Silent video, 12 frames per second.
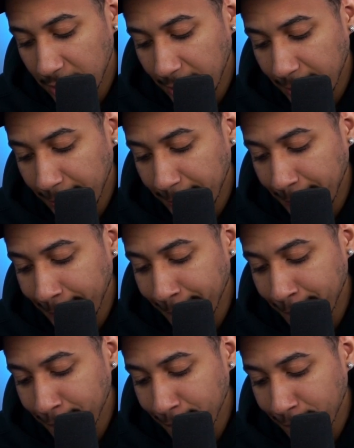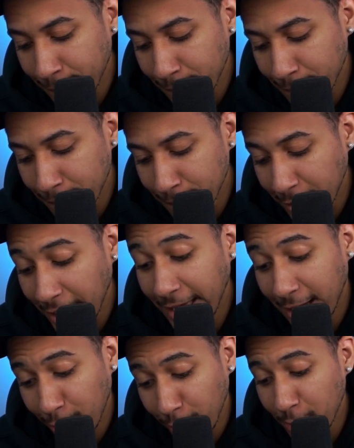But
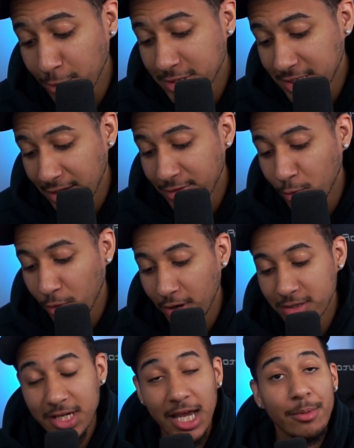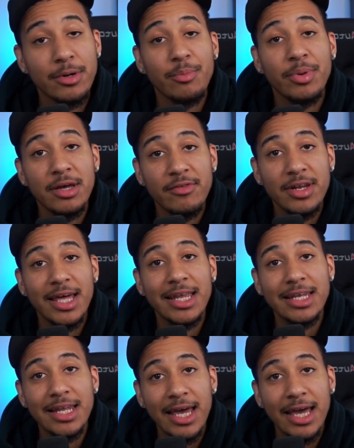yeah, we will see if the Warriors are able to pivot
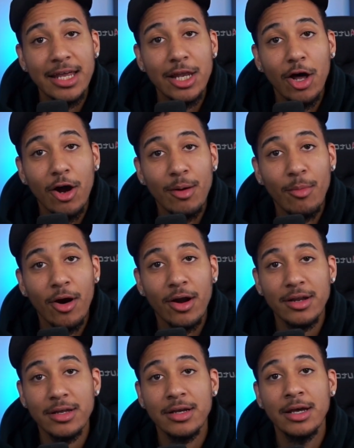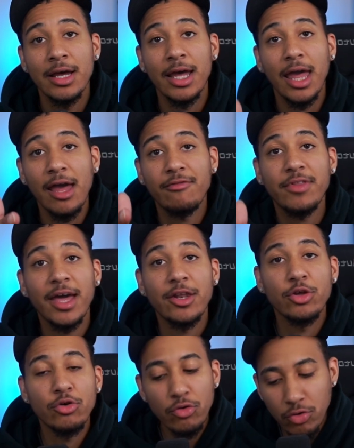and land Lauri Markkanen. If they
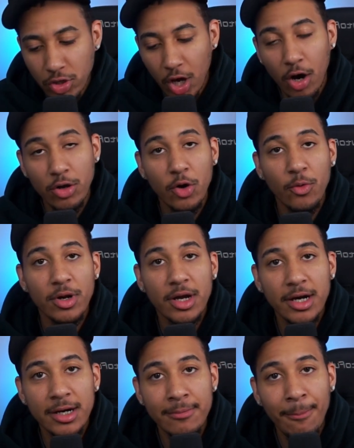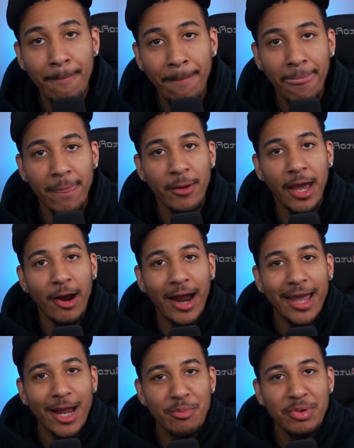do, y'all know where to come.
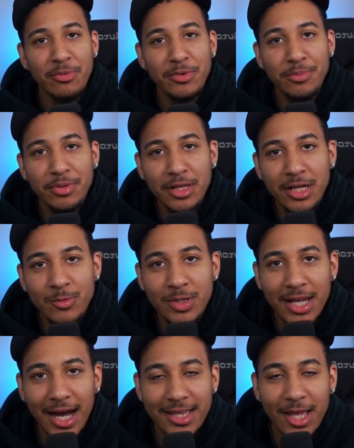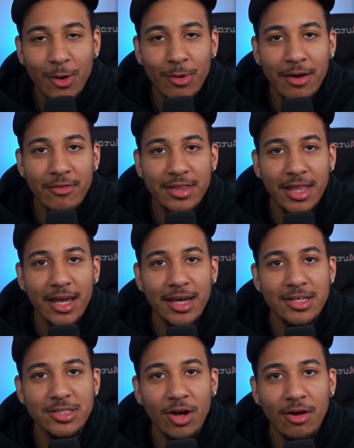Right here, Pee Wee the Plug. We locked in on everything in
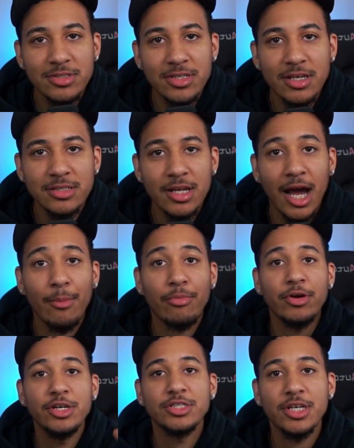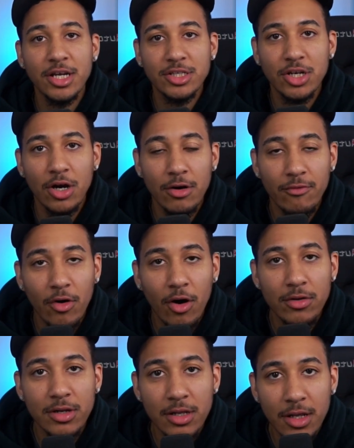this offseason. I appreciate y'all for
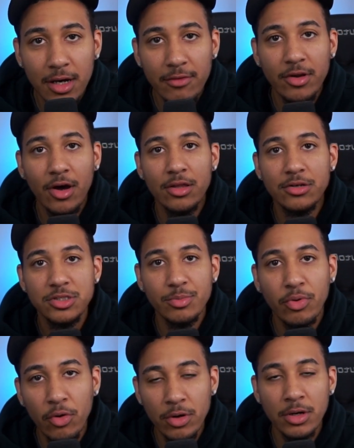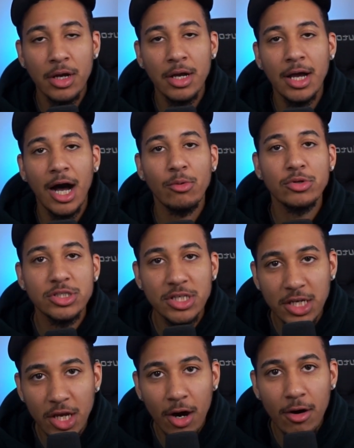all of the love and all of the support. I will see
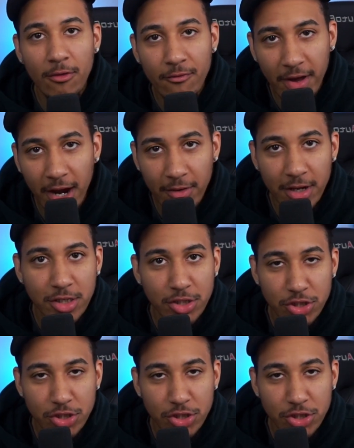y'all very,